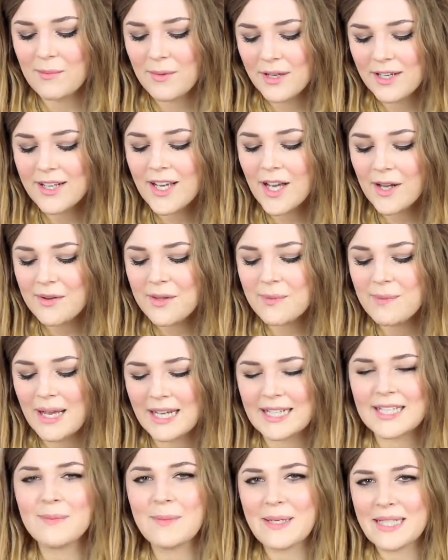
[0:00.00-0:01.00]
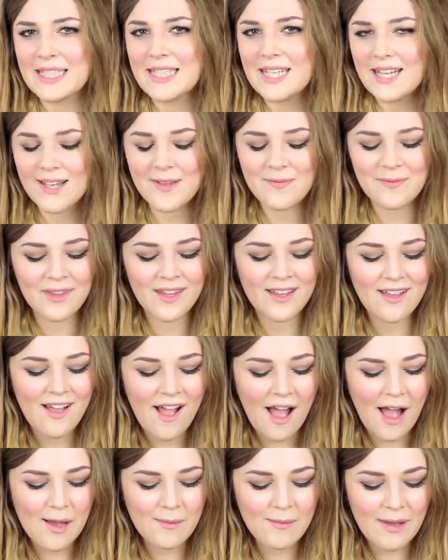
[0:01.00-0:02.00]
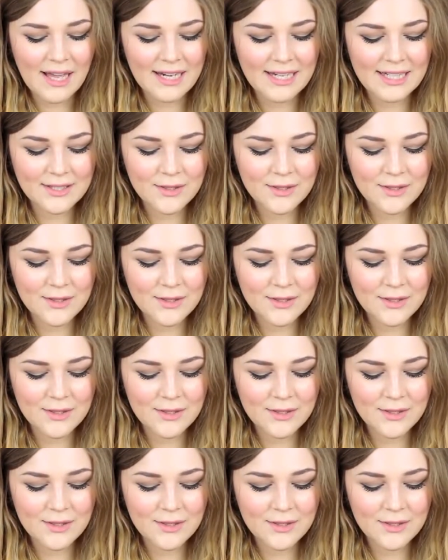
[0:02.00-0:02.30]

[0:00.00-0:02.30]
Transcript: I'm going to go with Magnaminty. And